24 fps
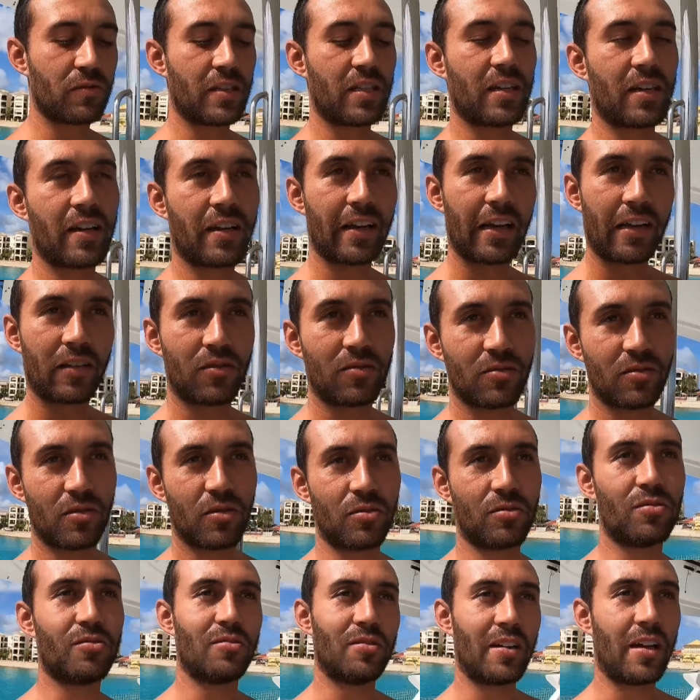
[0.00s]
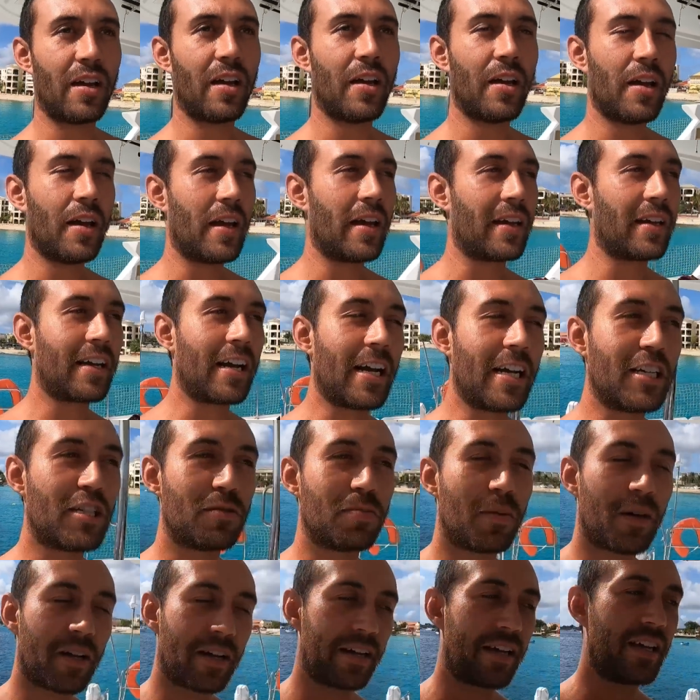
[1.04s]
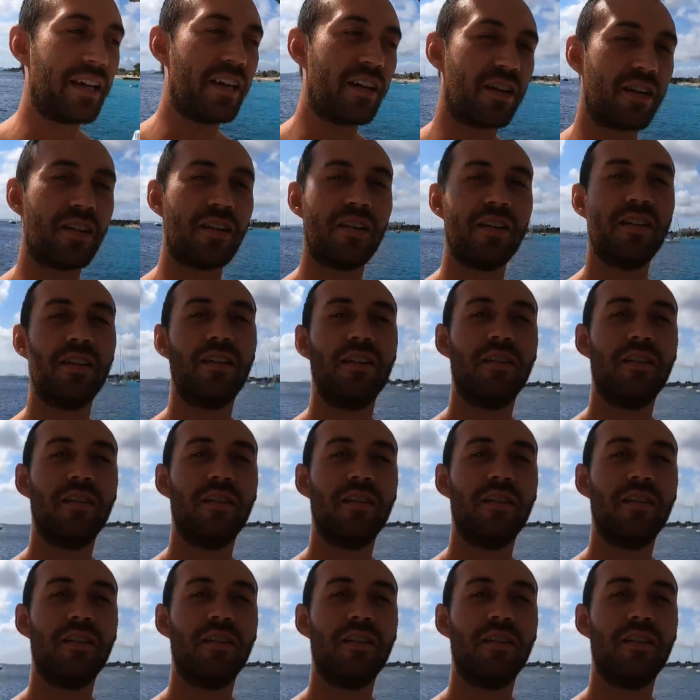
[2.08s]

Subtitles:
We didn't get to go to kite spot here.